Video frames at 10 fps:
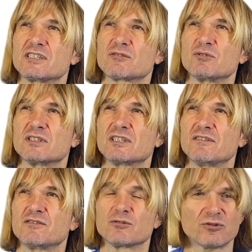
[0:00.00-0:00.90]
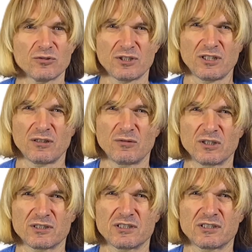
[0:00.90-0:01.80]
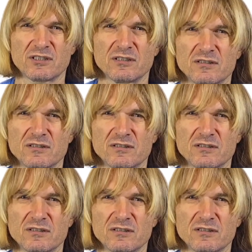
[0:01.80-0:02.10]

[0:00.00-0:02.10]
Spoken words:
this will give you 2 kilowatts.